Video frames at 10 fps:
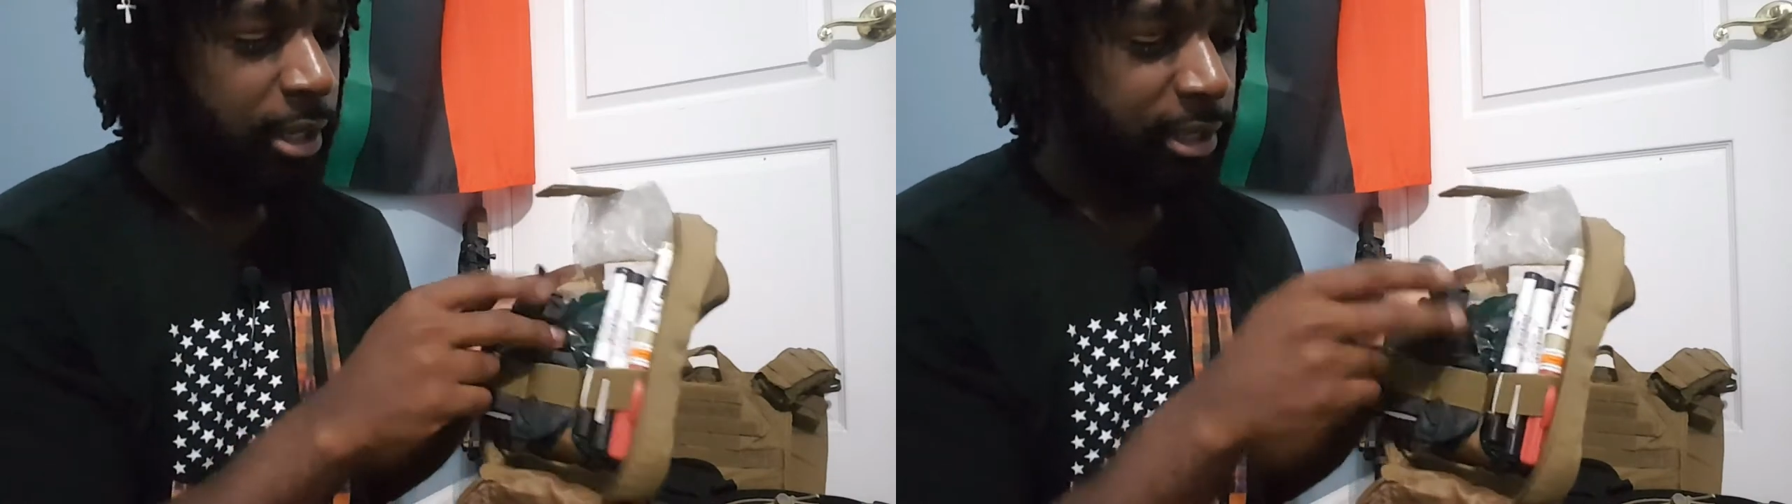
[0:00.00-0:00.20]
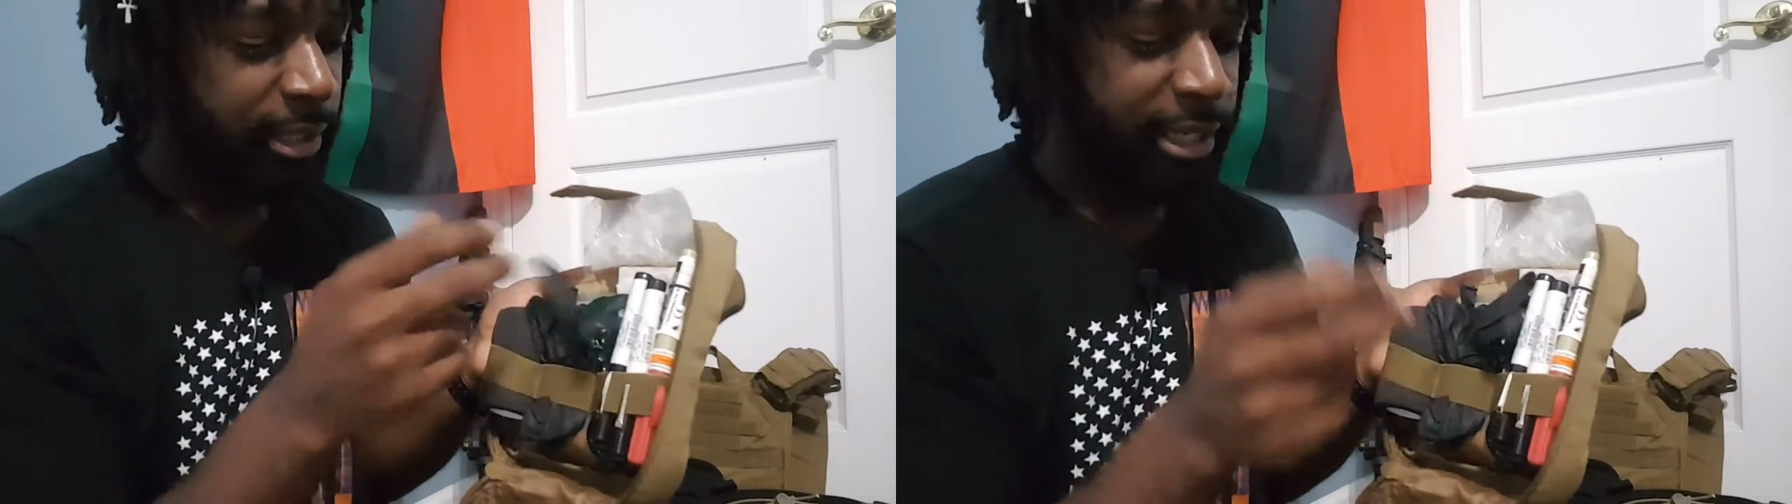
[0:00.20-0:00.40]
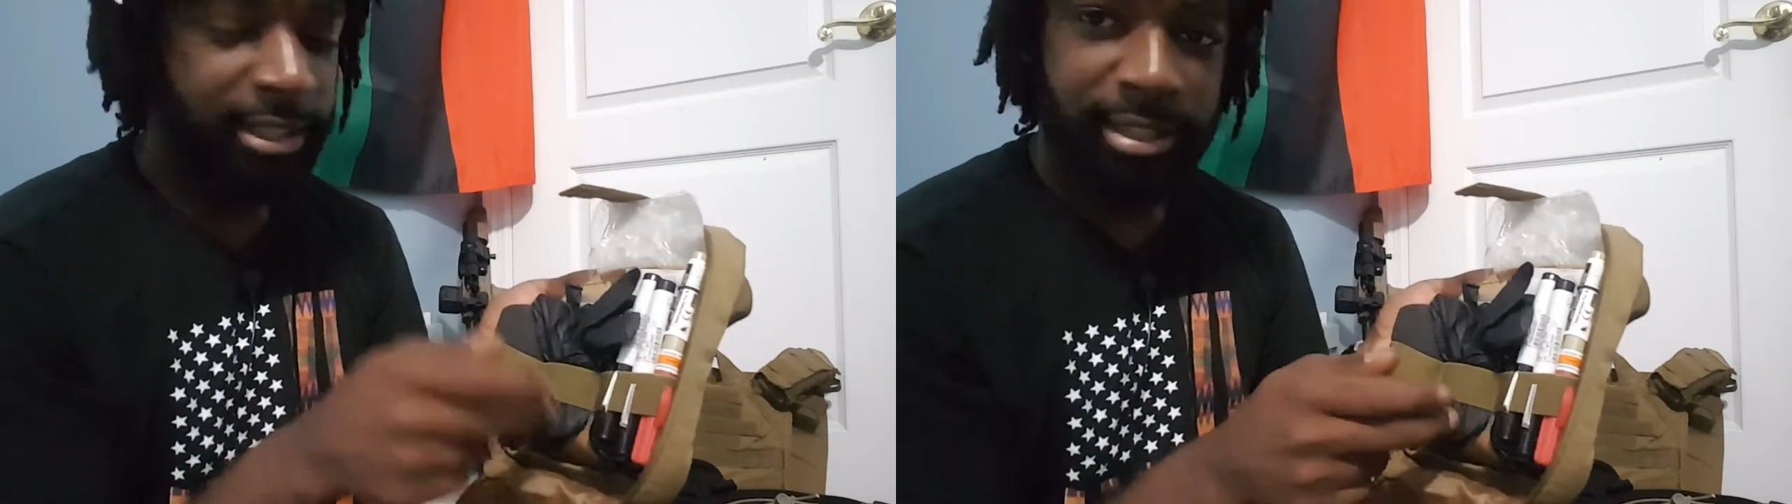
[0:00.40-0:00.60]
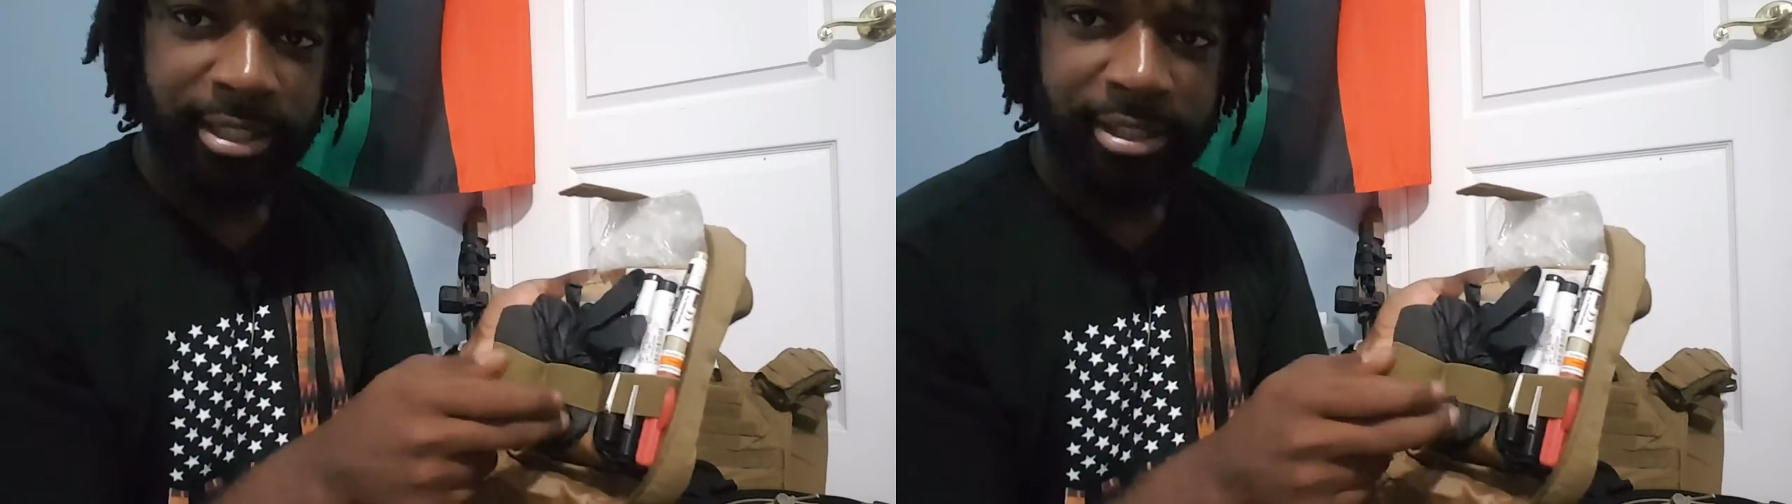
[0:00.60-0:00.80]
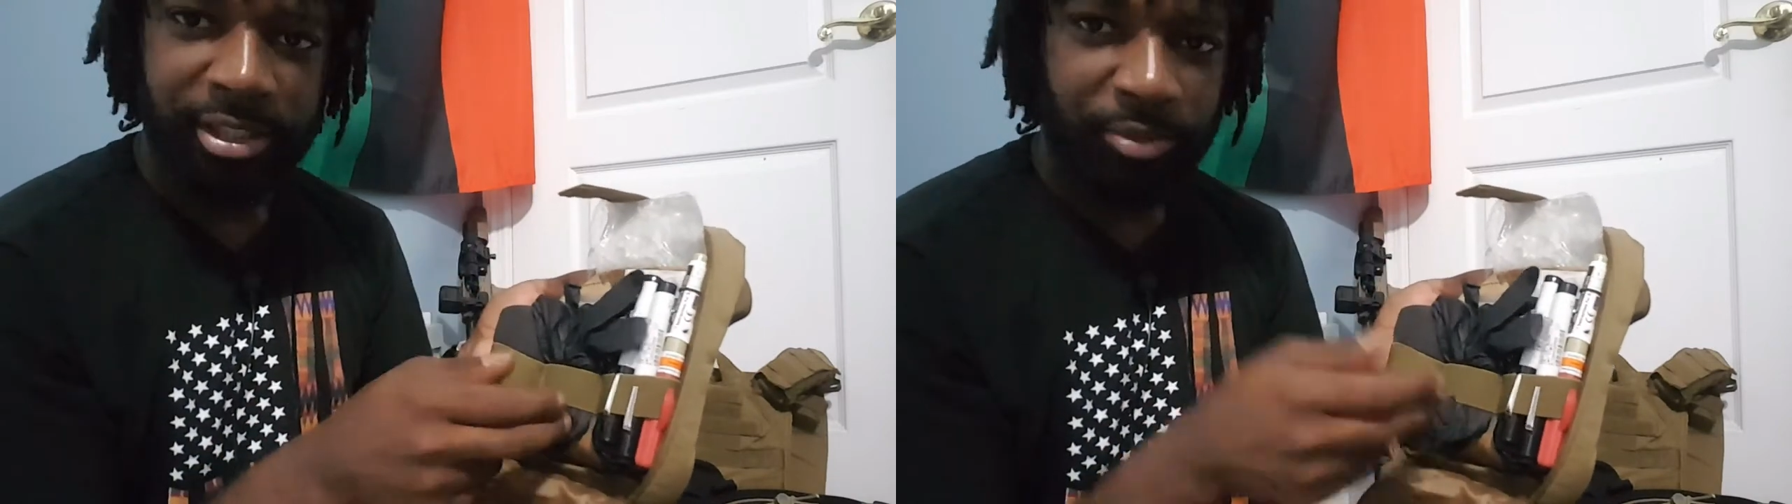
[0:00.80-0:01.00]
These,
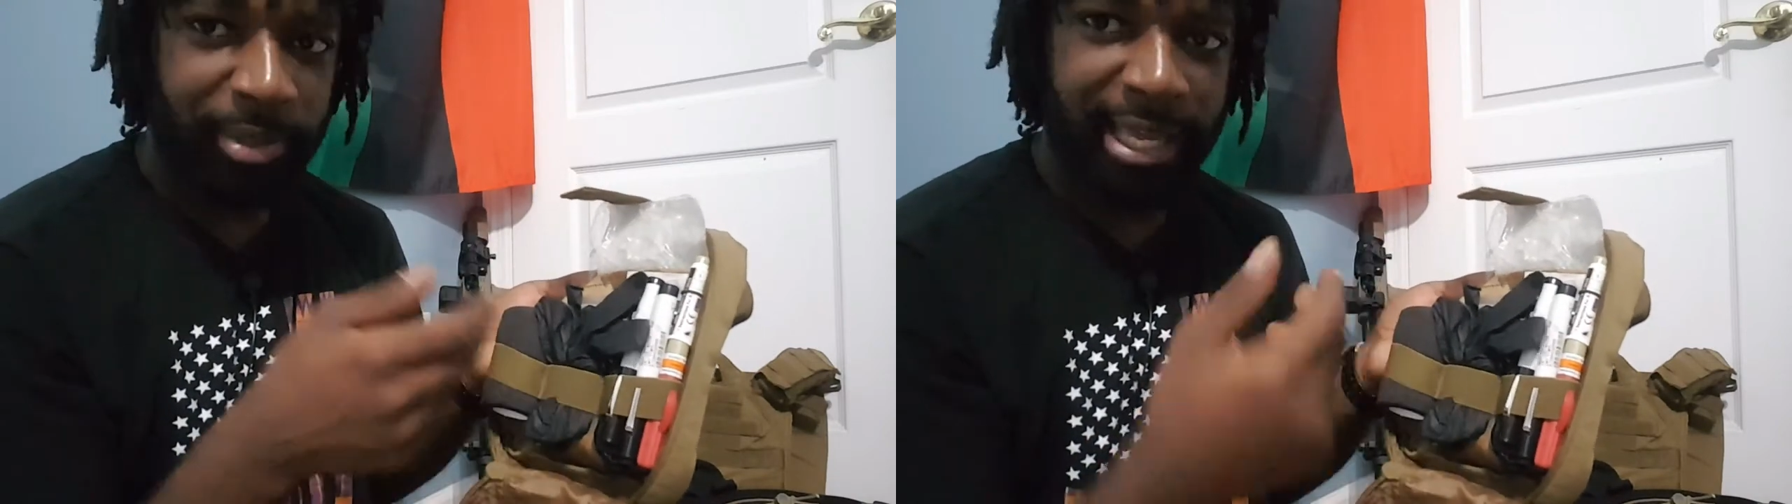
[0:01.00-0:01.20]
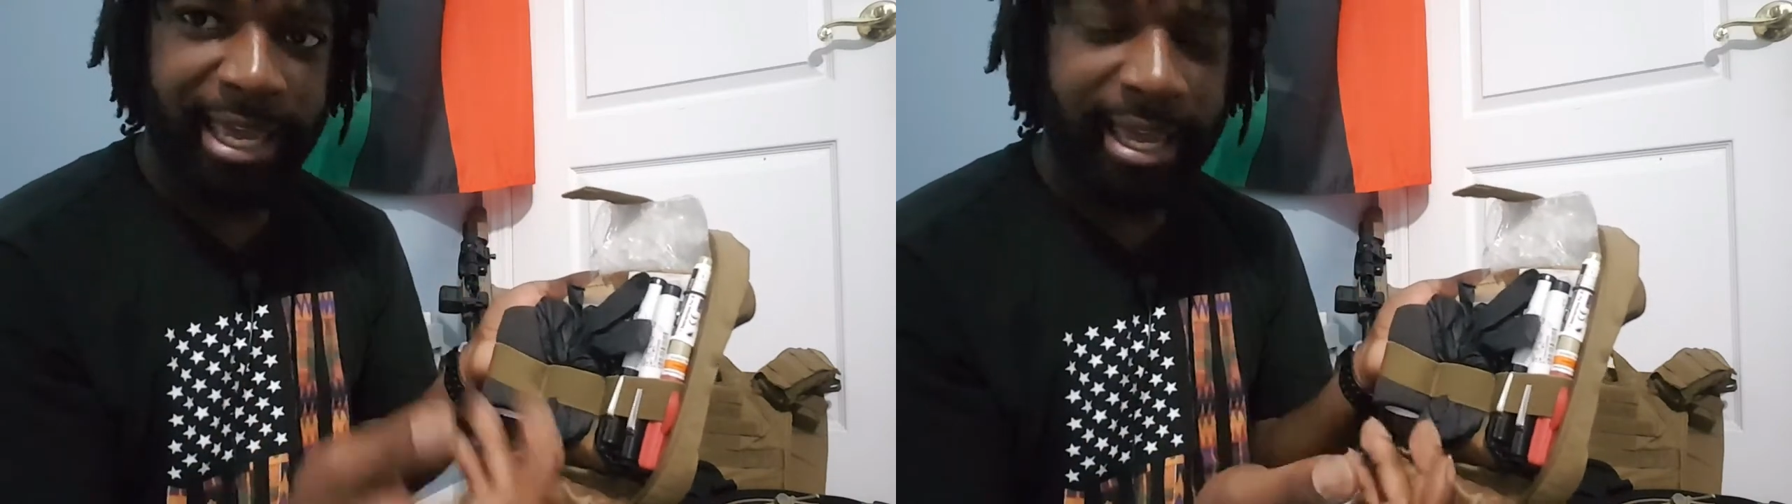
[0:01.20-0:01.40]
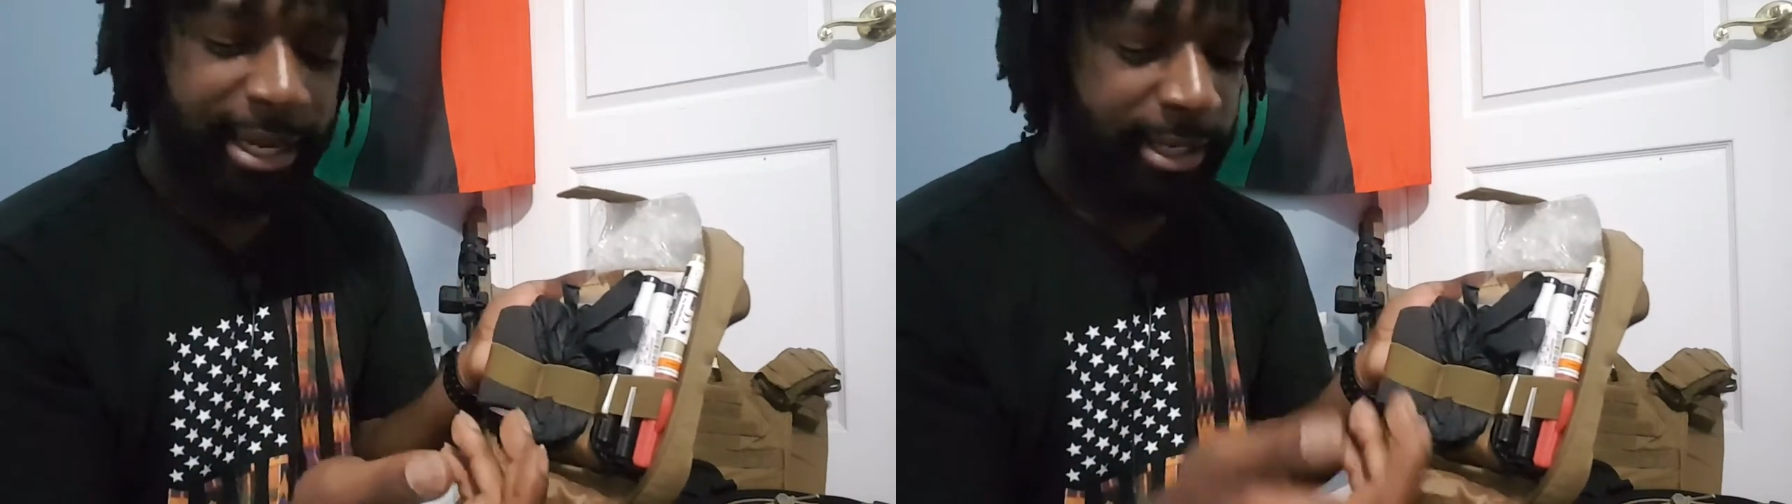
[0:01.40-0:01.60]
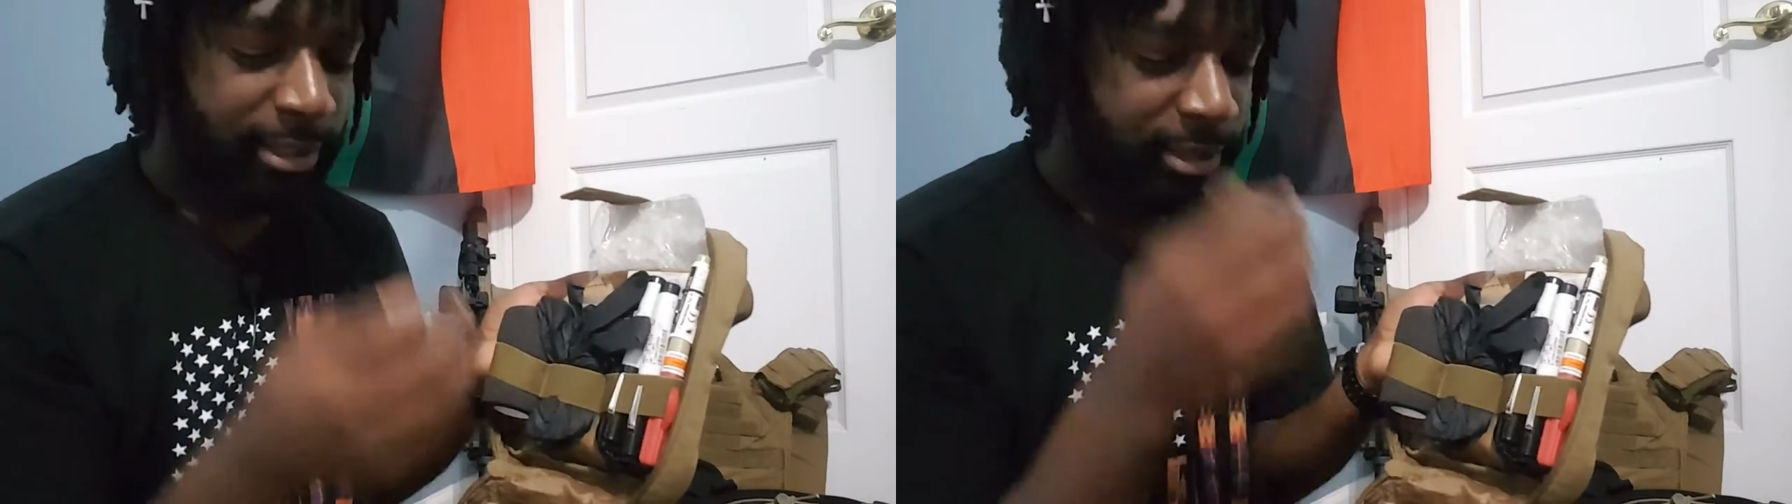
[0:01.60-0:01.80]
these are just what I had,